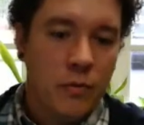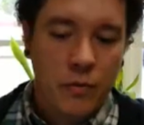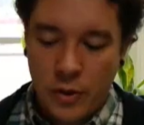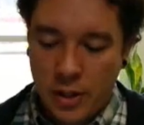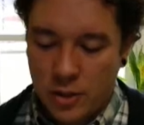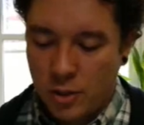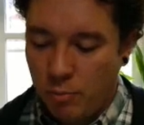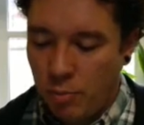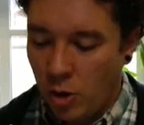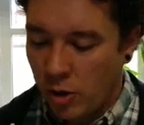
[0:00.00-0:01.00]
this
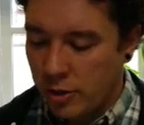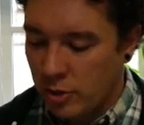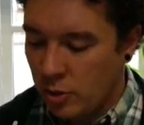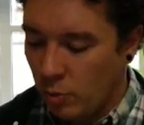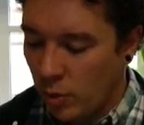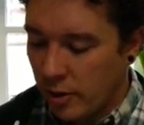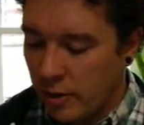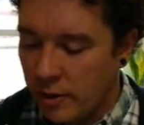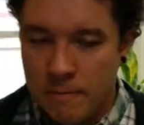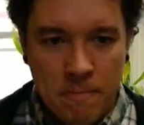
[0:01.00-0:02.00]
part to work.
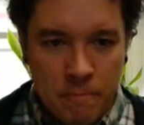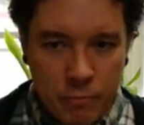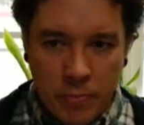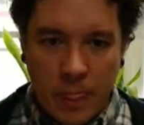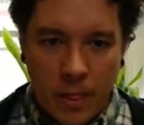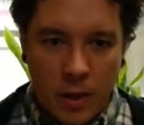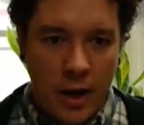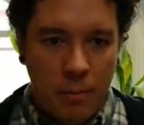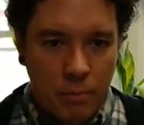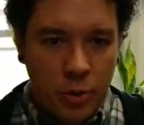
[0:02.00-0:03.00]
All right,
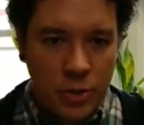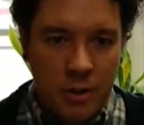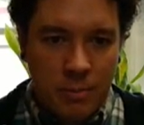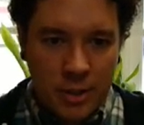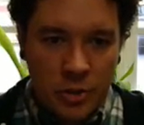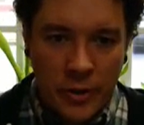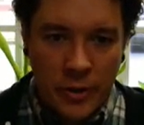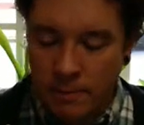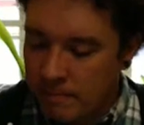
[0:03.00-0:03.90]
presenting my screen.